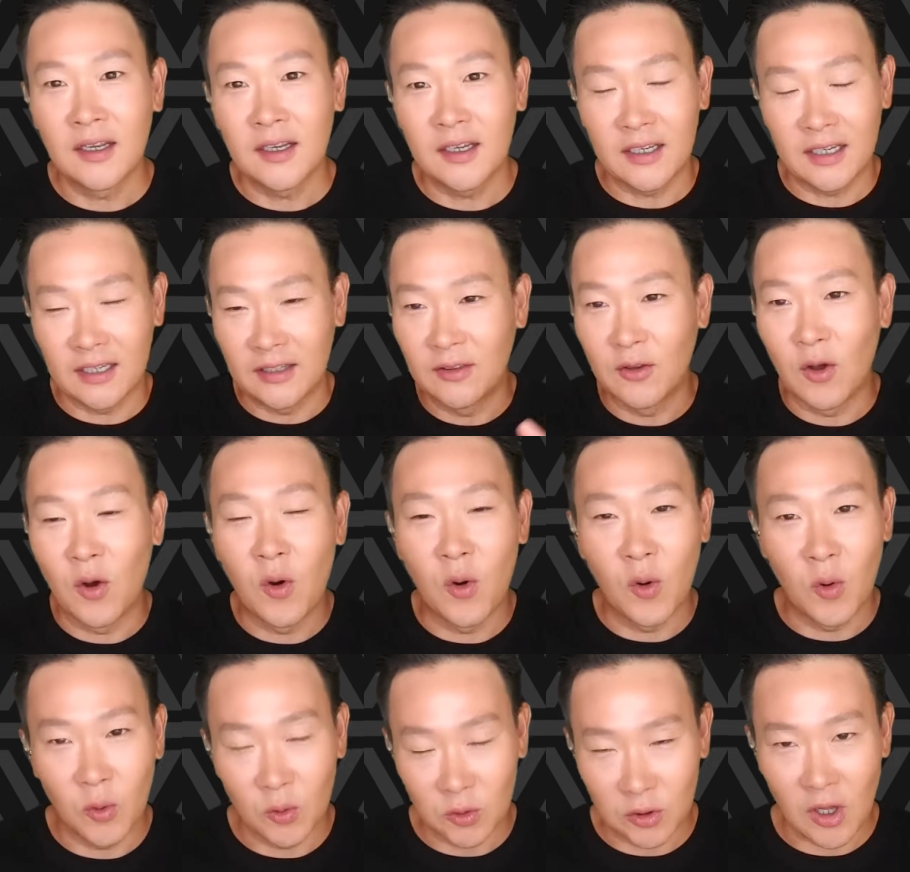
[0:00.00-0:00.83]
in the
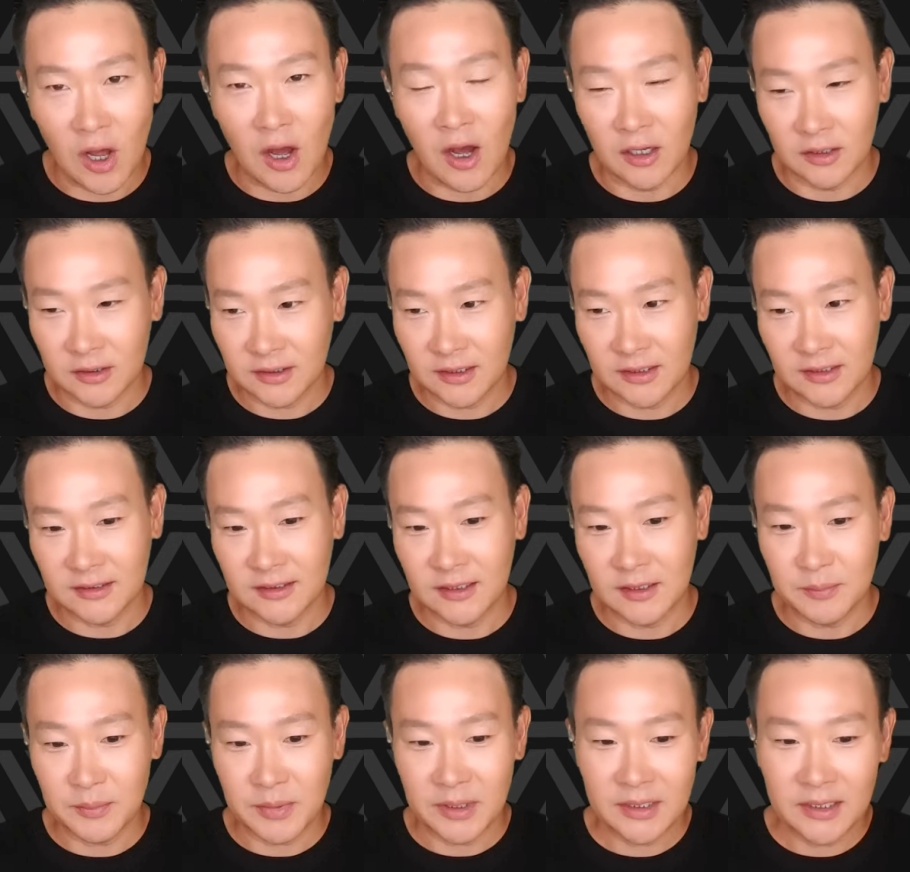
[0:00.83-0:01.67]
whole law
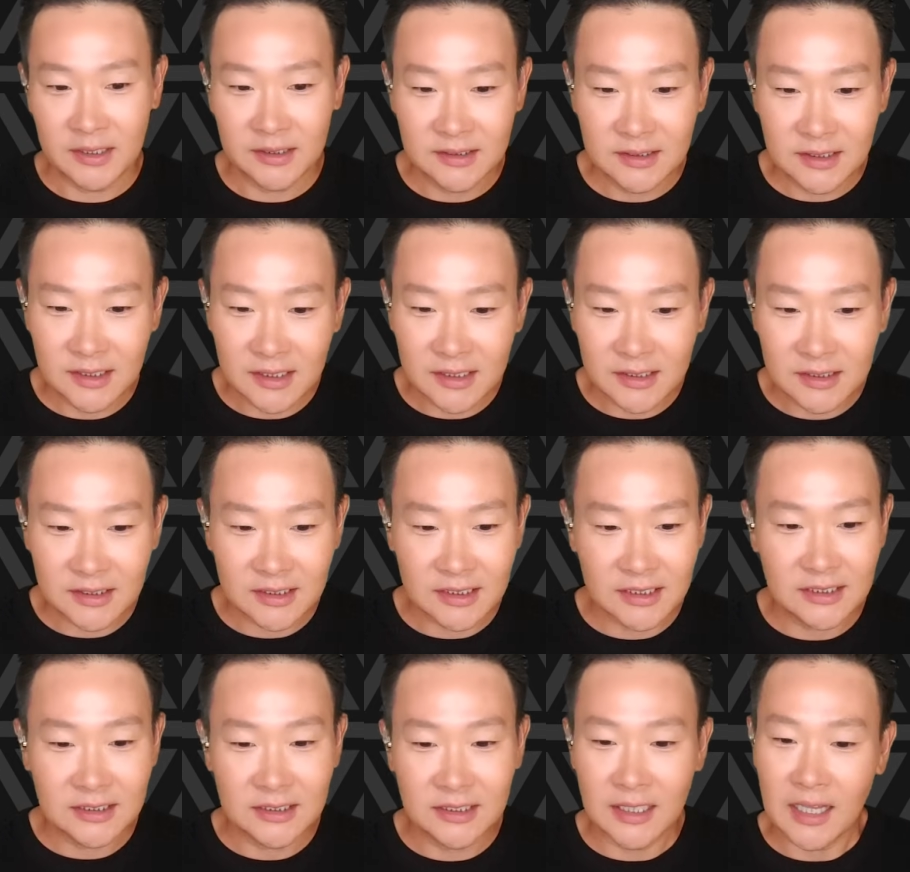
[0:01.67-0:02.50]
system, because this
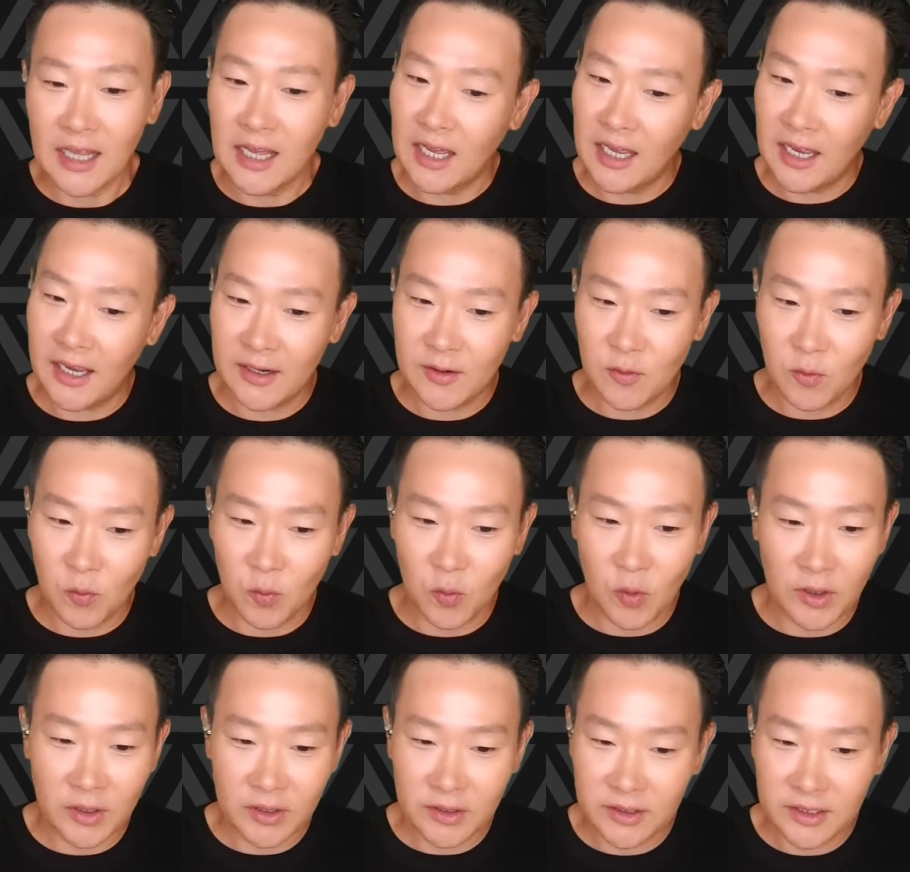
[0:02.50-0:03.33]
is like
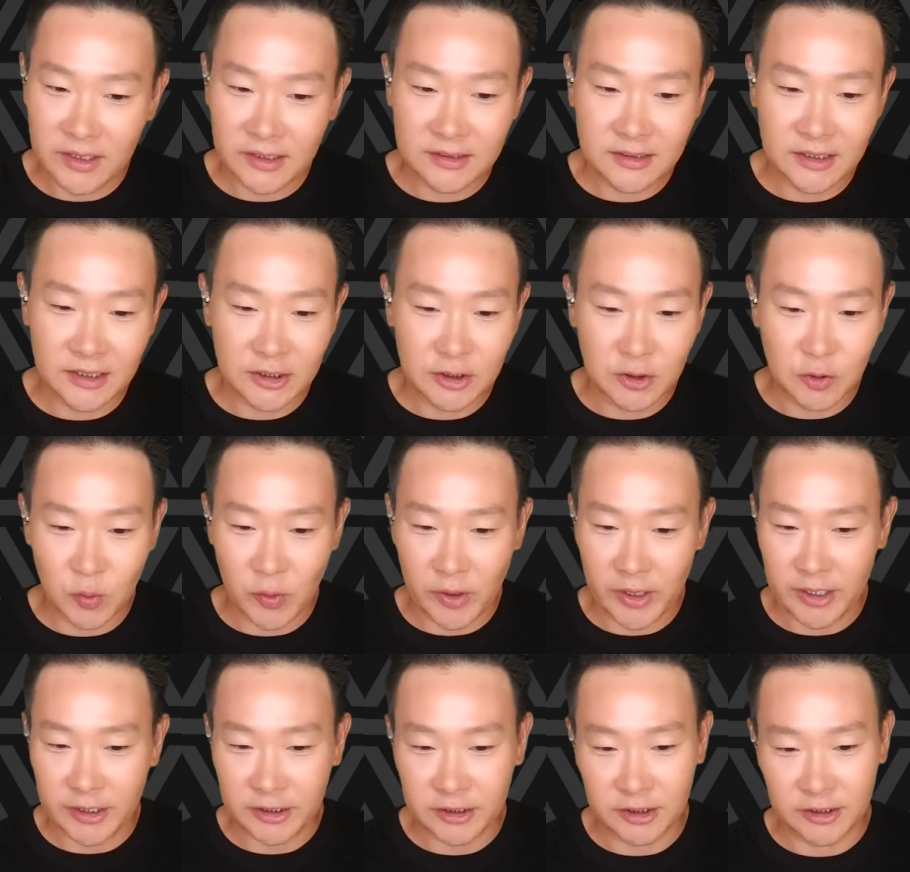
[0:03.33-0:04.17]
one of these
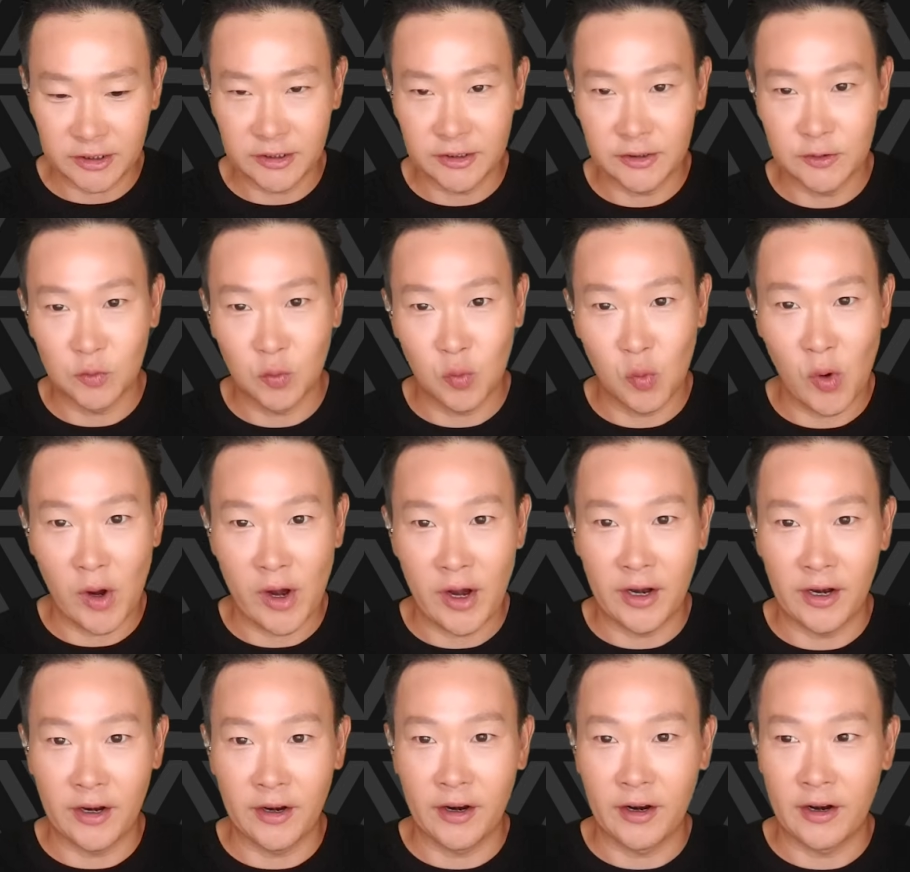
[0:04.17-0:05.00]
situations
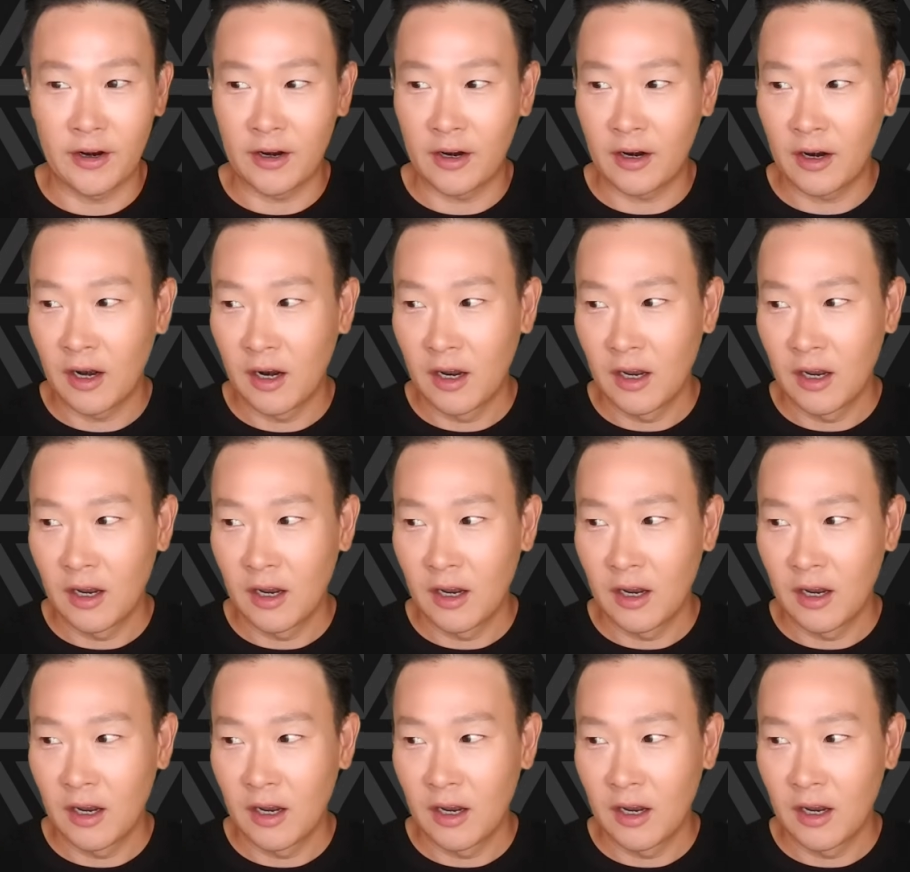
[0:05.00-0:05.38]
where